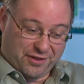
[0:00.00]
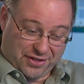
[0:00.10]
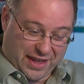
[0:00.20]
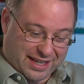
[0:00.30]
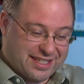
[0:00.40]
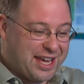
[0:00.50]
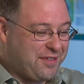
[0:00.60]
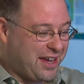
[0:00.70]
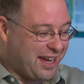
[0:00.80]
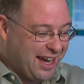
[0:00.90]

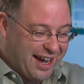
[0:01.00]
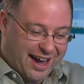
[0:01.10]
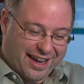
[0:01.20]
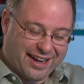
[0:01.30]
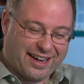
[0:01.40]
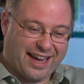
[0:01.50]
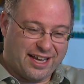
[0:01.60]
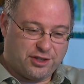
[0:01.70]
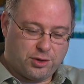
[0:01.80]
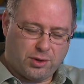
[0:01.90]
Thanksgiving, Hanukkah,
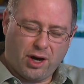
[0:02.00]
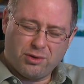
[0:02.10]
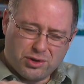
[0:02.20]
and Sukkot.